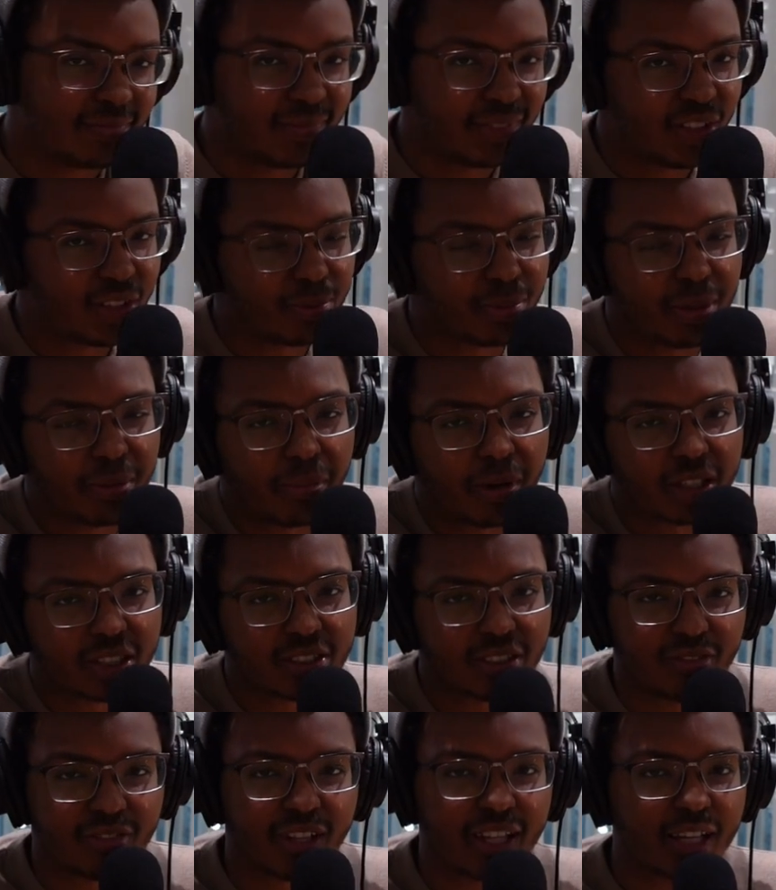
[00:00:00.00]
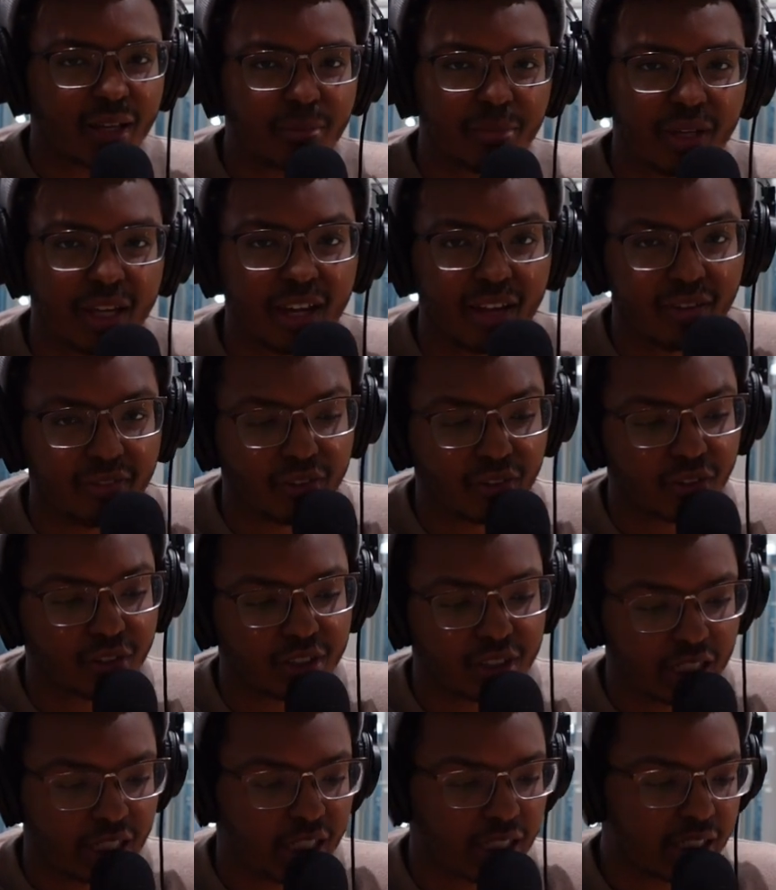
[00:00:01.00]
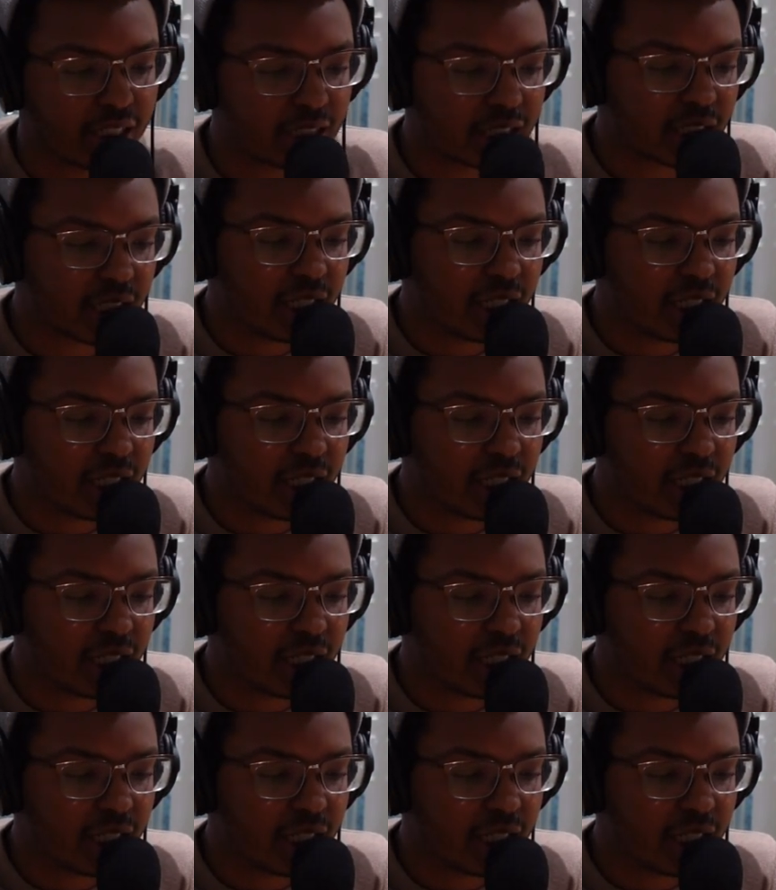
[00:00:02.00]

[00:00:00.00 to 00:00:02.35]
there's been much of like a behavioral change.